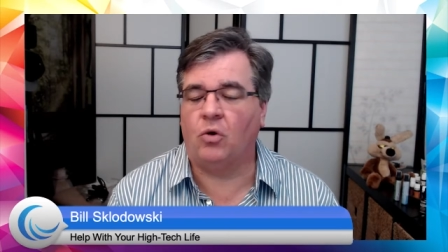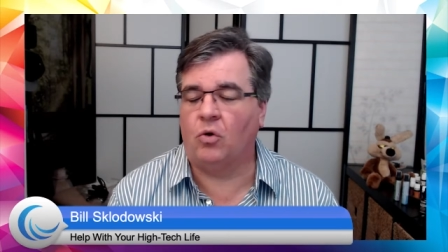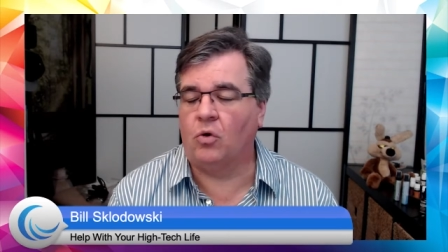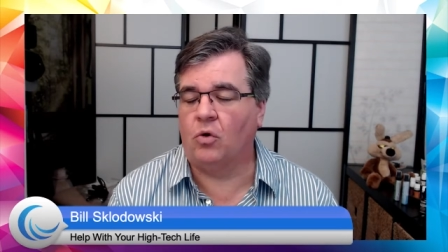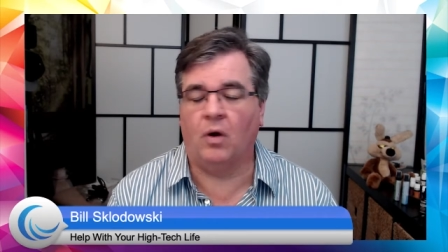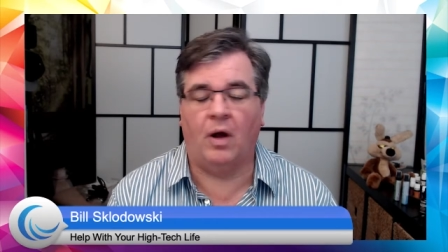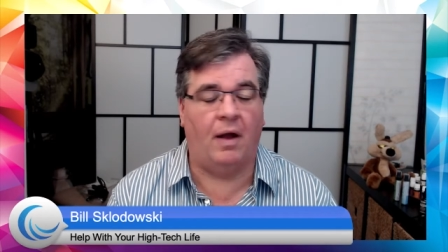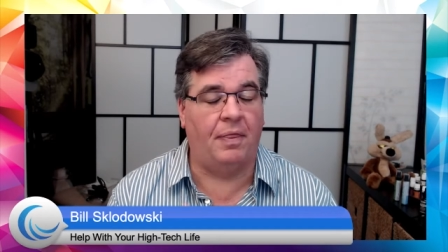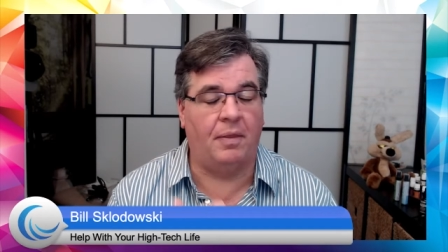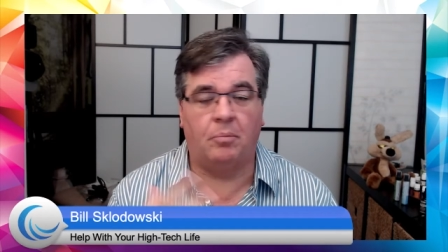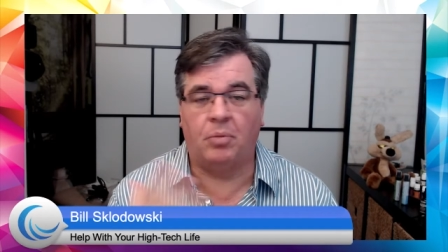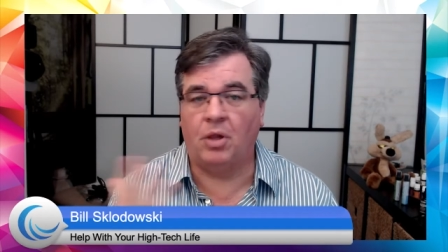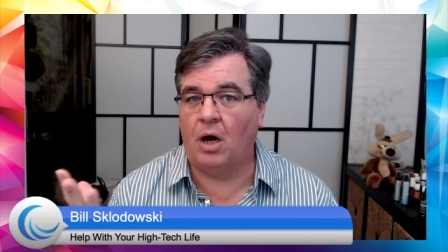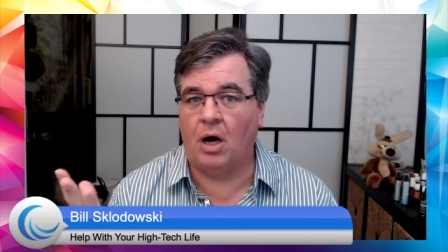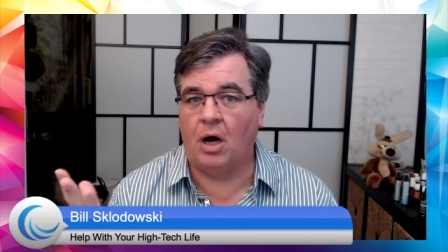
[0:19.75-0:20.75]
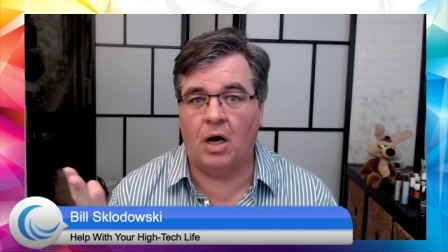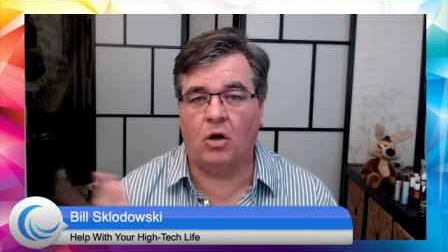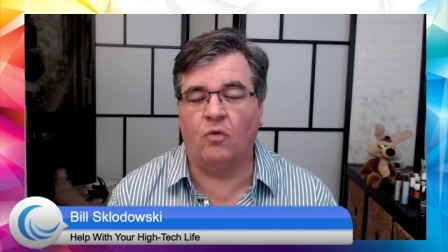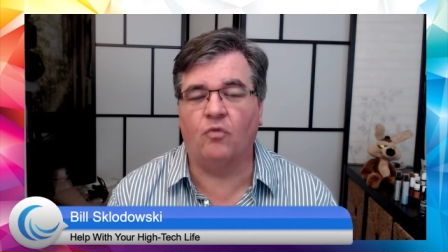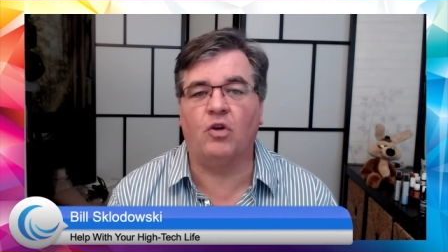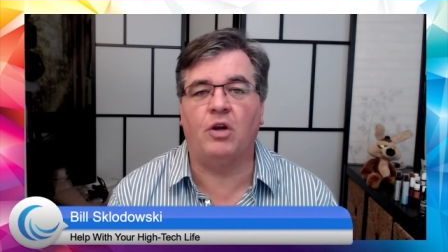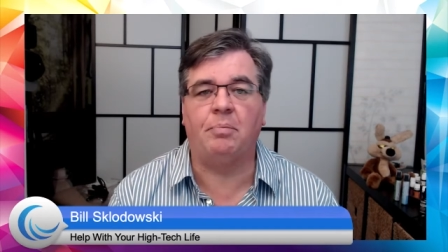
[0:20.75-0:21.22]
or on the blog
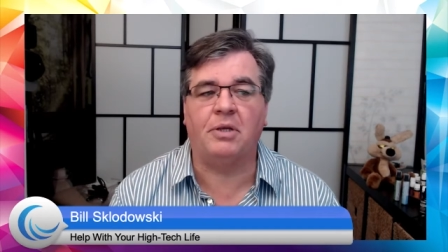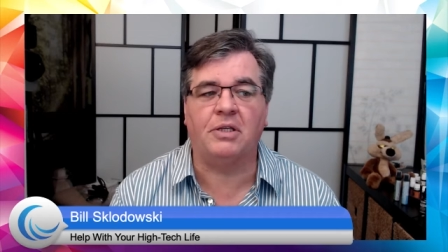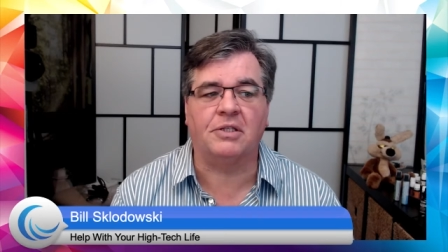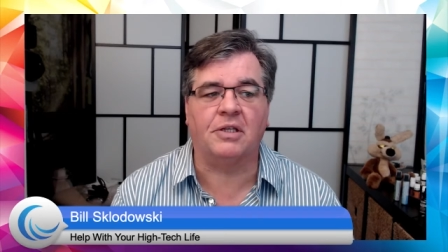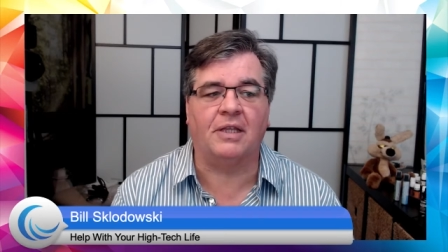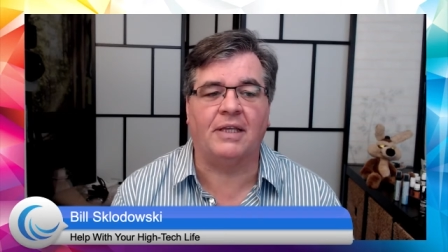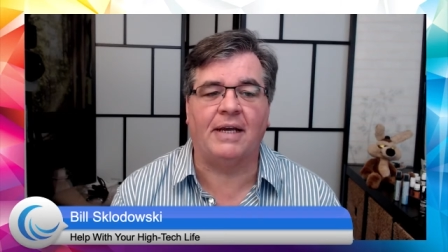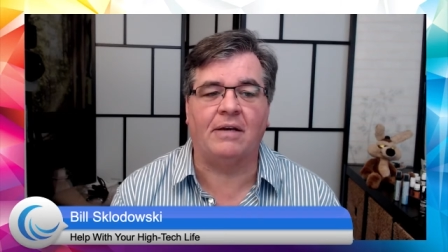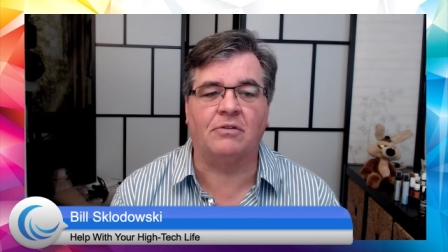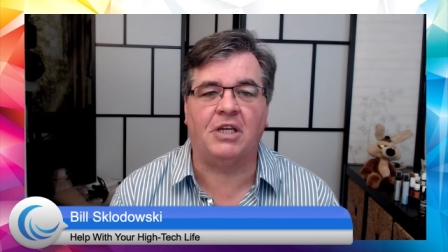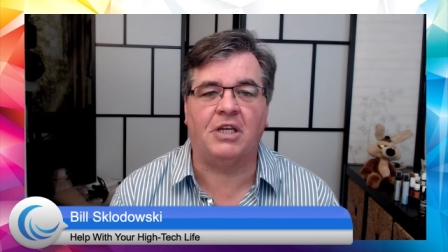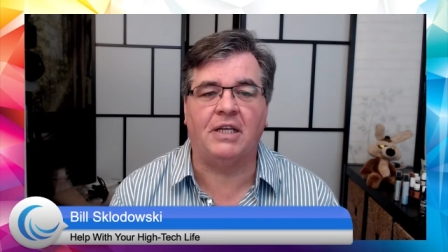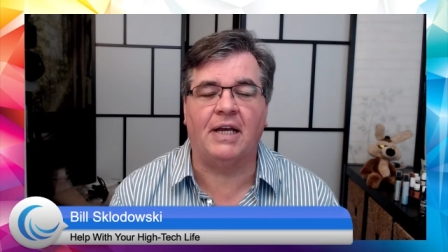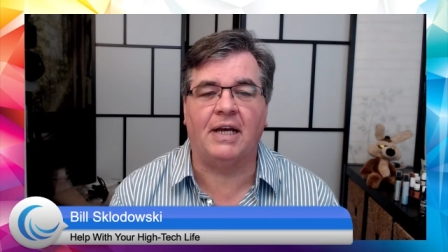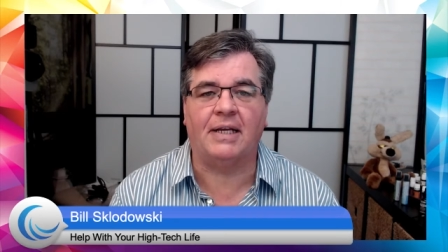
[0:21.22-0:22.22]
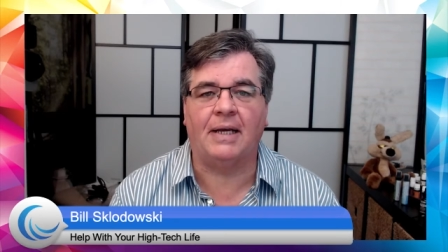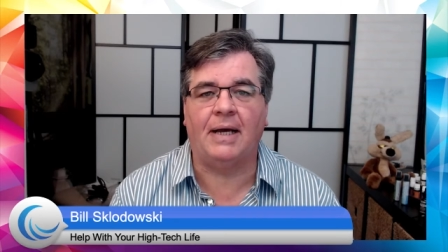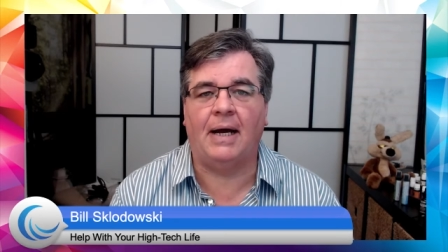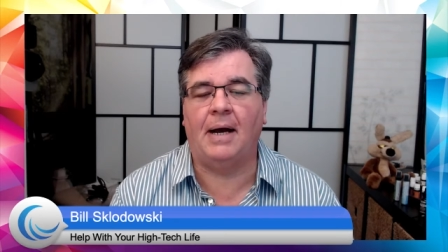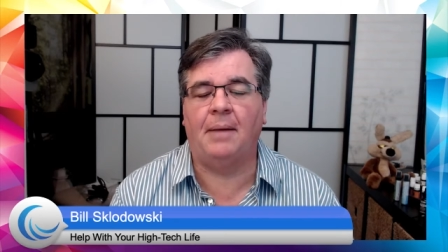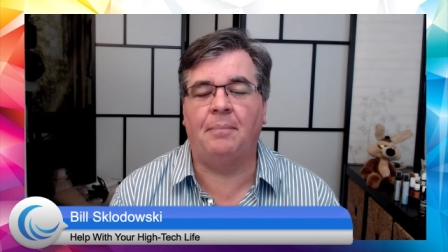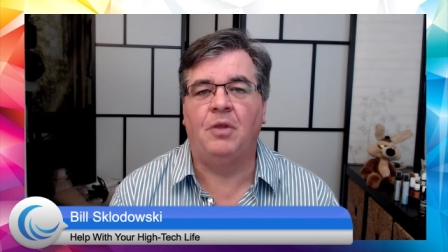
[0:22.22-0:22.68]
over at
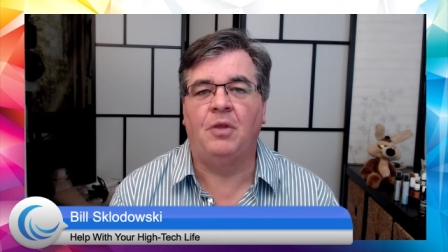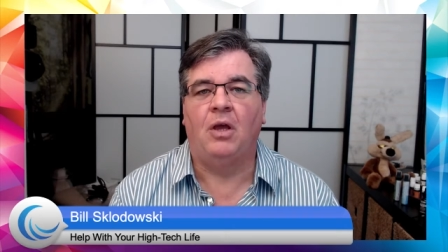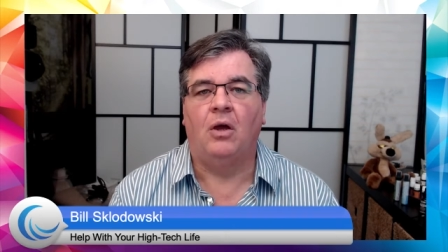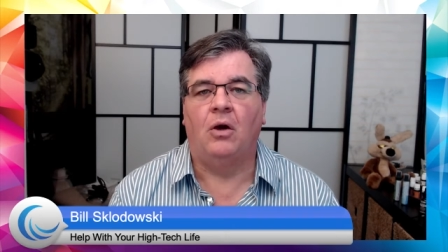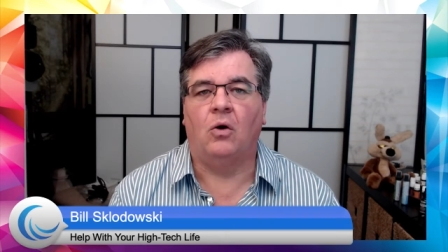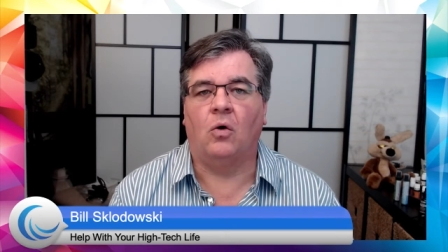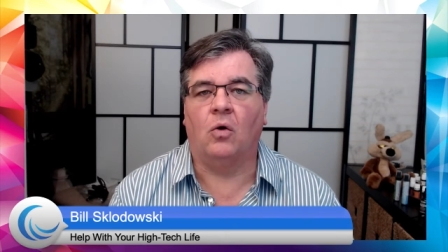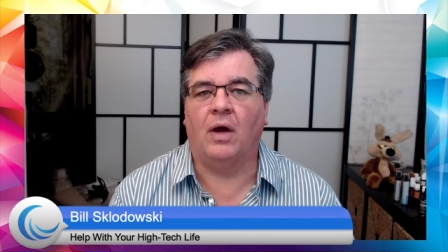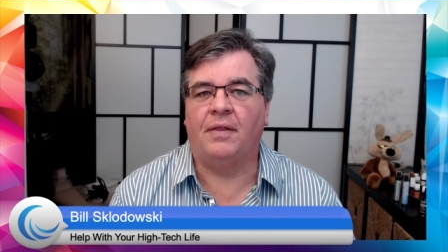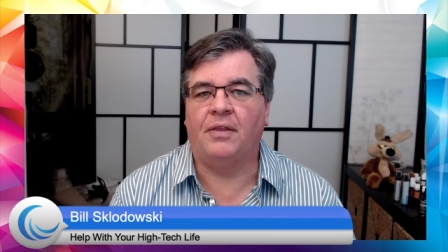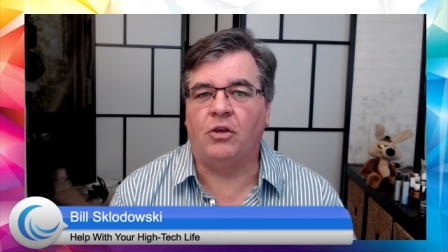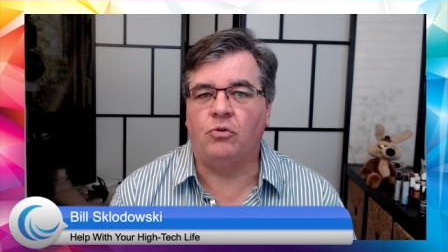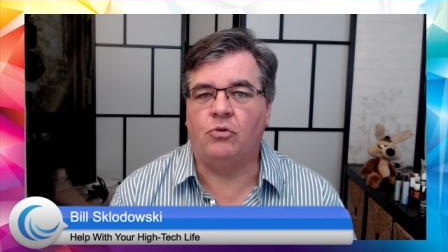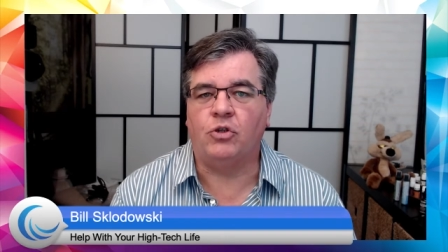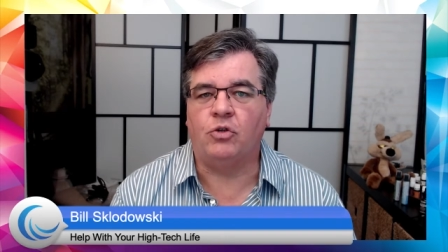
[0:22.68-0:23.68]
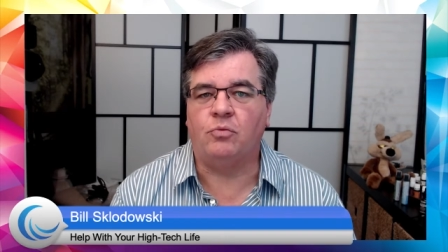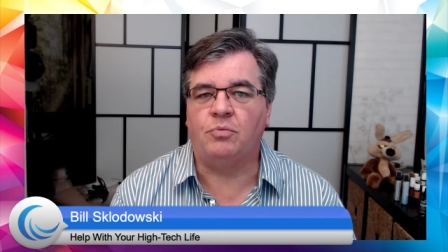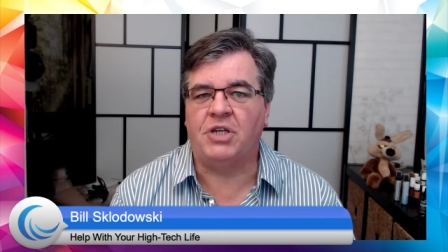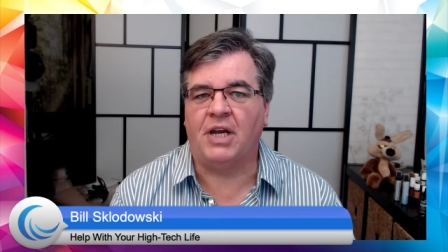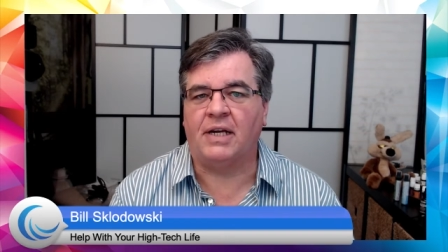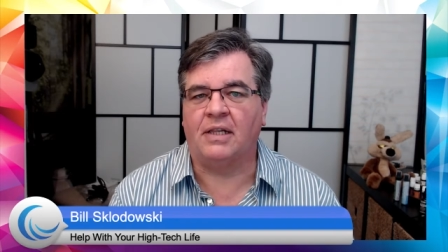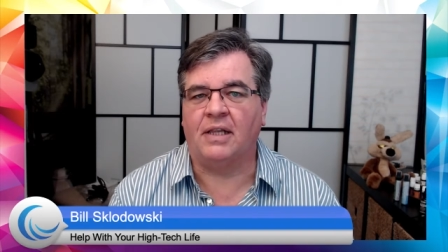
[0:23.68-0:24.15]
BillSklodowski.com or on the YouTube
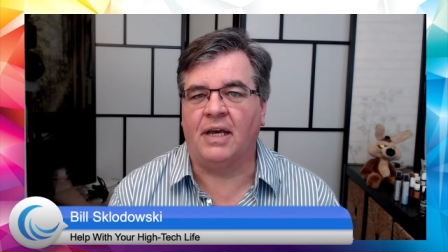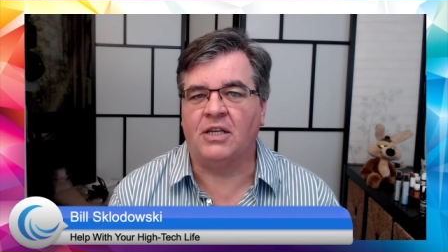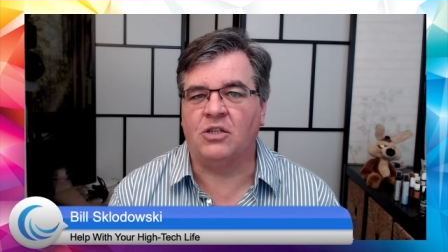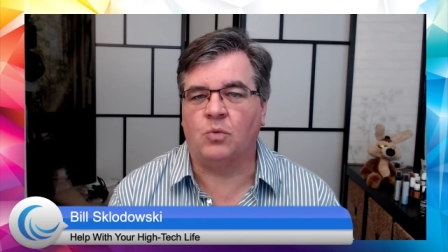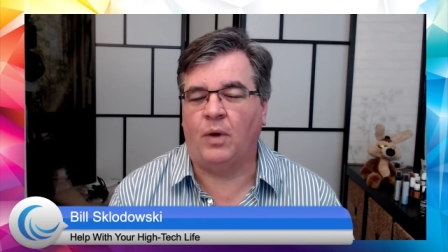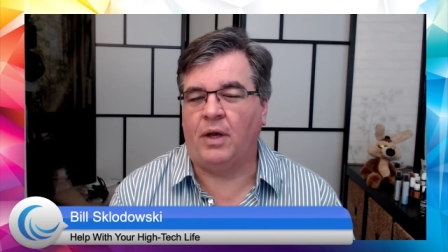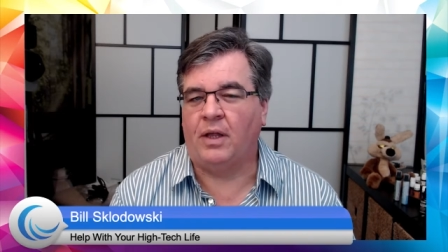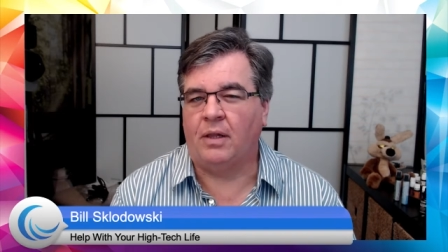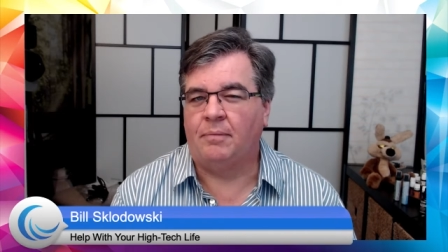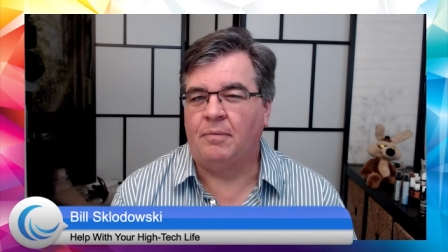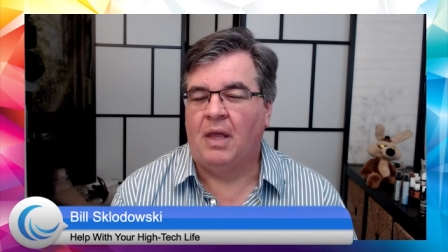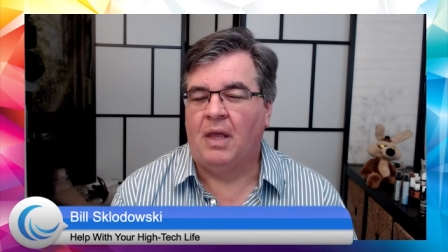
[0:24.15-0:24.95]
channel as well.